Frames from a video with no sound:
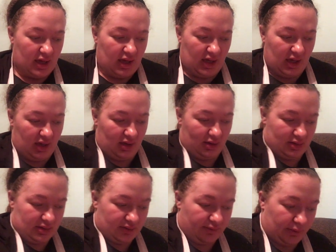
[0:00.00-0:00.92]

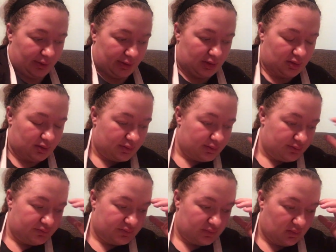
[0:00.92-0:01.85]
And for
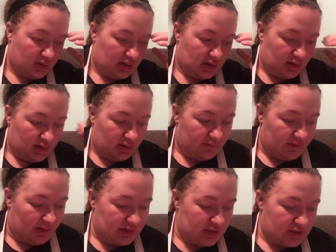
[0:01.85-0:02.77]

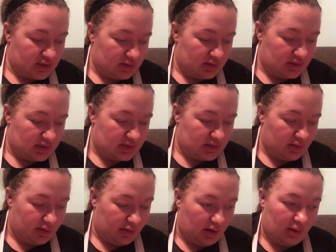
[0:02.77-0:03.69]
foundation and
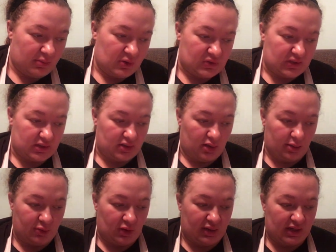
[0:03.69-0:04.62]
concealer, I'm using Tarte
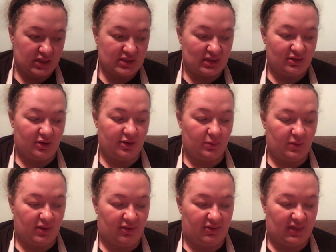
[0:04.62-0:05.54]
products along
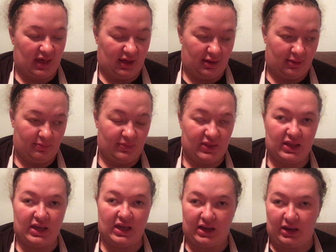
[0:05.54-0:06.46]
with, and
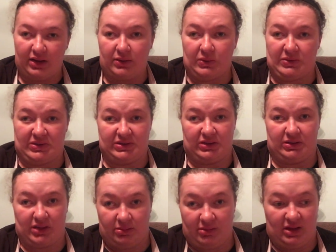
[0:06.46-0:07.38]
I know this is going to
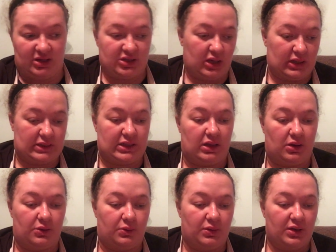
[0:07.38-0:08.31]
come as a shock to you,